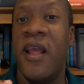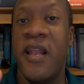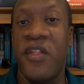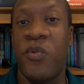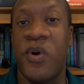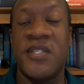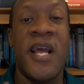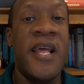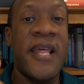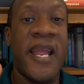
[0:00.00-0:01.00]
In other words,
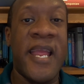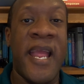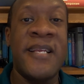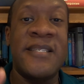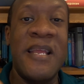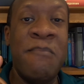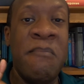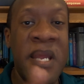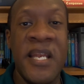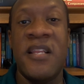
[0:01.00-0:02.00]
that case
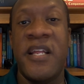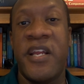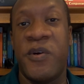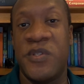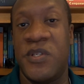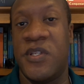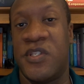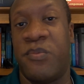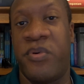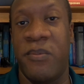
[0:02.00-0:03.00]
immediately goes to the
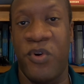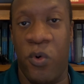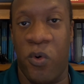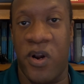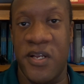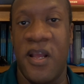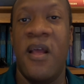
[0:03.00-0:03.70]
Supreme Court.